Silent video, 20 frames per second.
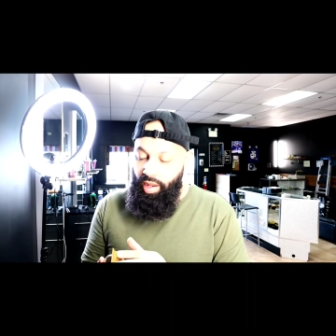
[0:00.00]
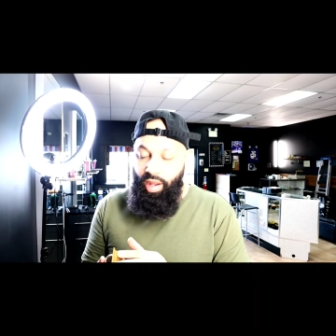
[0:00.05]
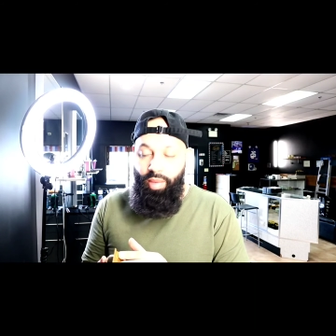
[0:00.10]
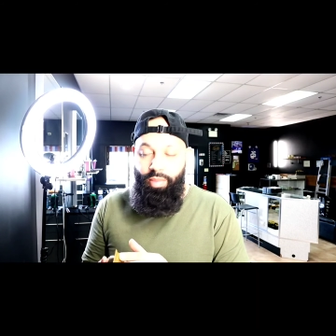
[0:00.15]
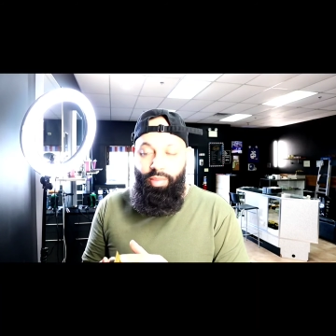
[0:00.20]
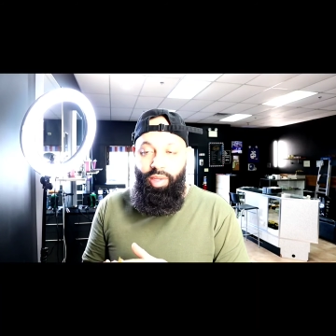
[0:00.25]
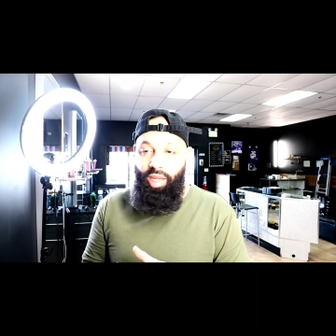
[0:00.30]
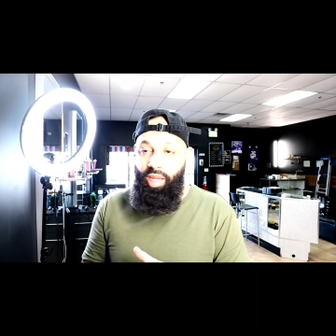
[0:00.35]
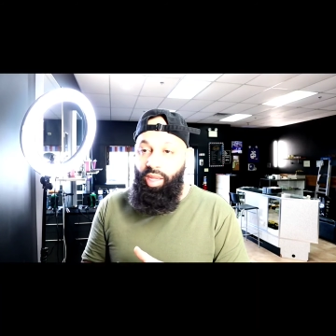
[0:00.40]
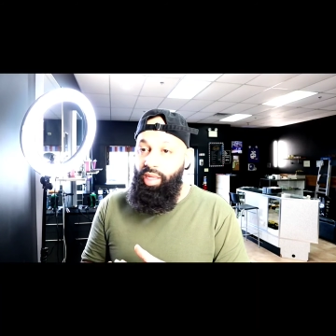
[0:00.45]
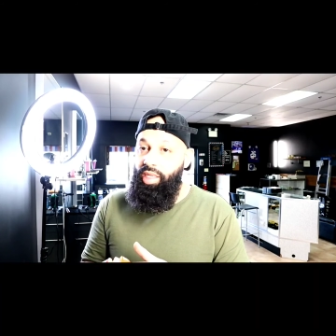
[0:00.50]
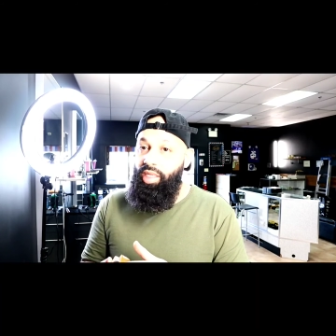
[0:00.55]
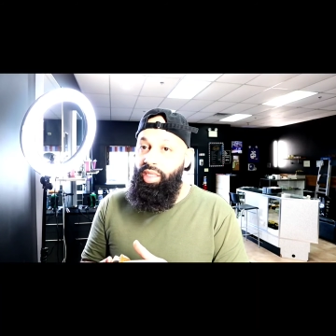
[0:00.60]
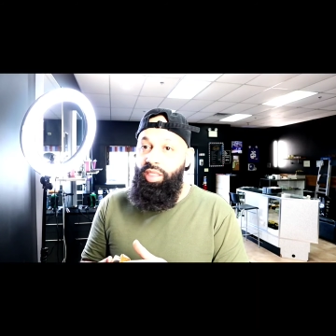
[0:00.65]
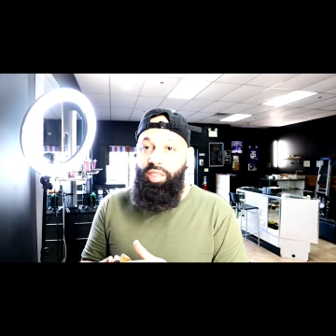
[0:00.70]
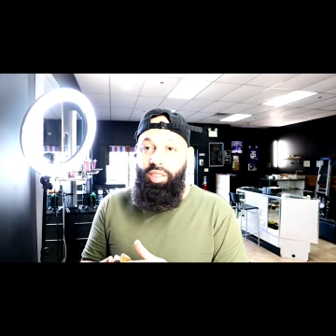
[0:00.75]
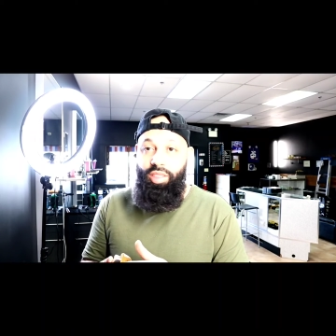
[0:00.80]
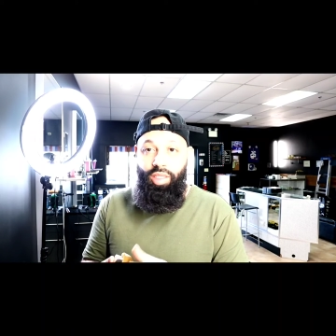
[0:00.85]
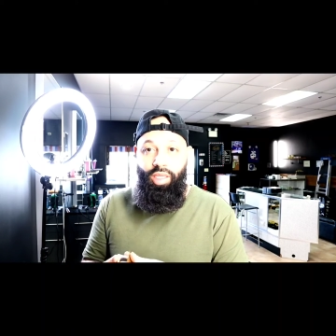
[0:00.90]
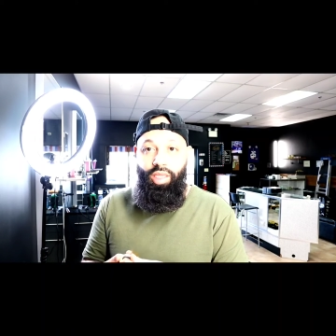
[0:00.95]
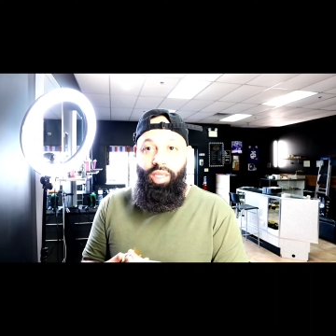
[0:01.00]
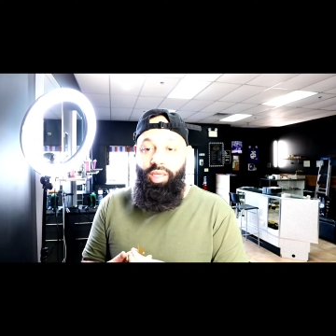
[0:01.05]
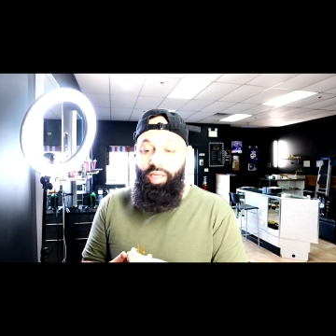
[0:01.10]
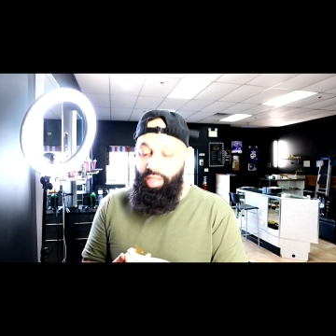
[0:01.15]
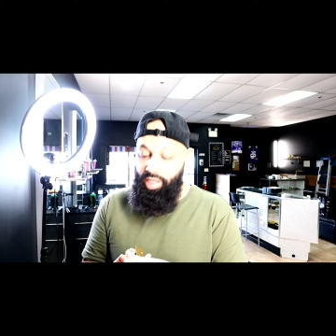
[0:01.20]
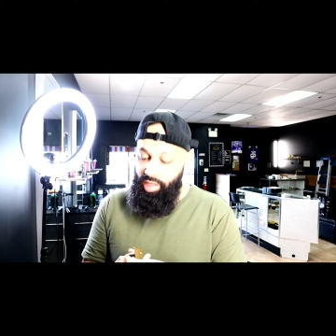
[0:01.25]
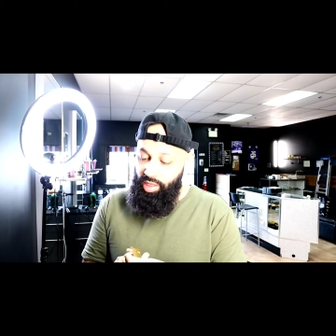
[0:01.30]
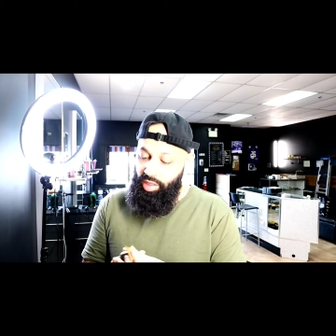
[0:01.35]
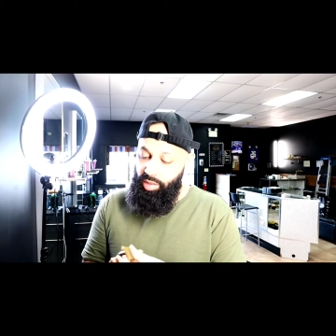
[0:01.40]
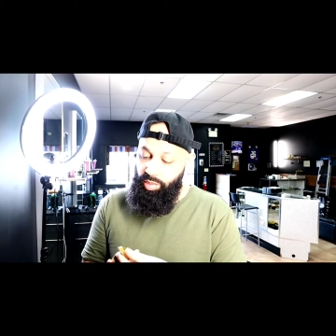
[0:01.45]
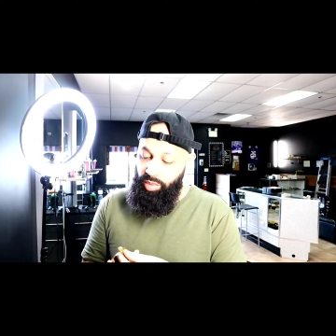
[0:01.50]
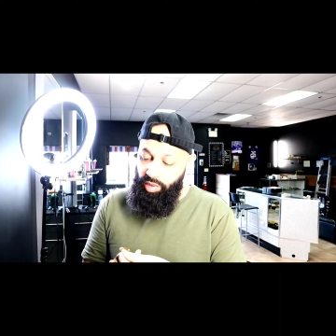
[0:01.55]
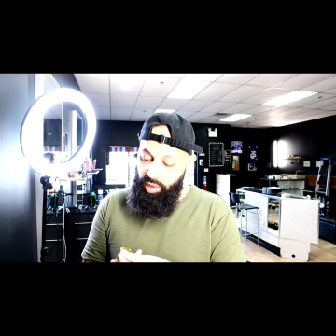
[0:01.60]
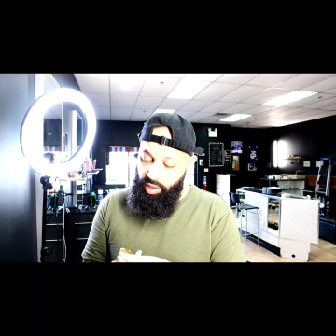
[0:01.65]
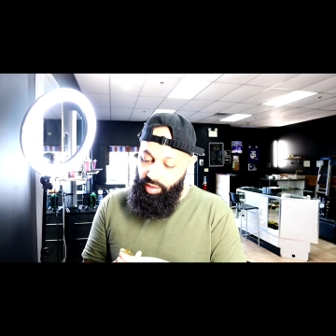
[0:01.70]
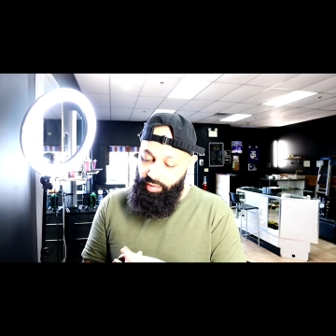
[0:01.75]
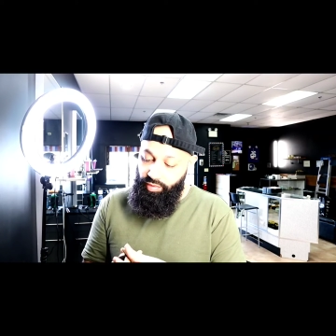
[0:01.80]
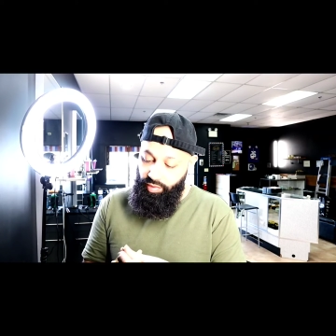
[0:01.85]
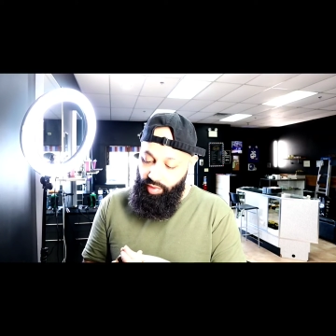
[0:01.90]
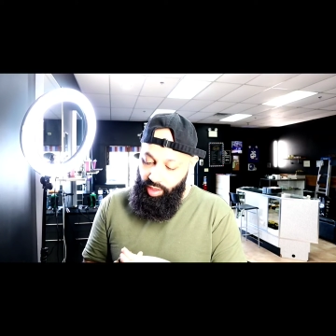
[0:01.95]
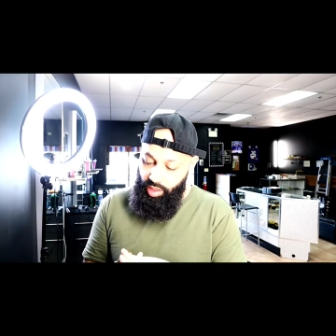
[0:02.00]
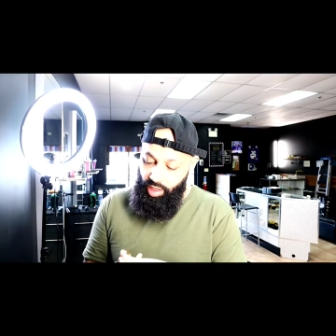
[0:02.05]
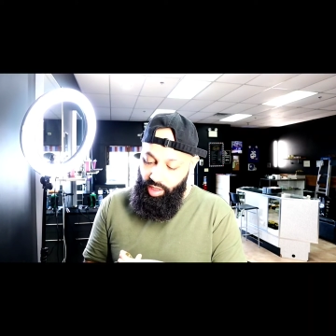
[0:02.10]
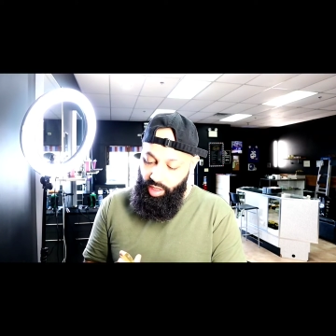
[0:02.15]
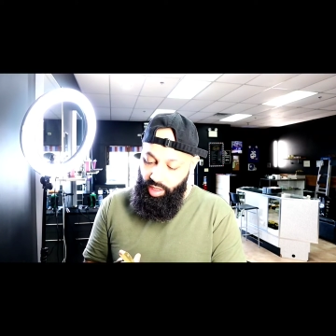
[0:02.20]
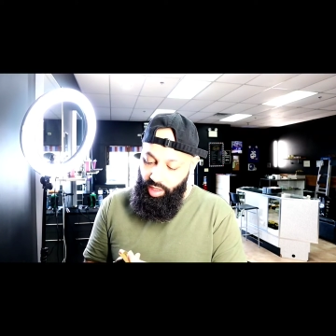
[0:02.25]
I mean, it gets pretty freaking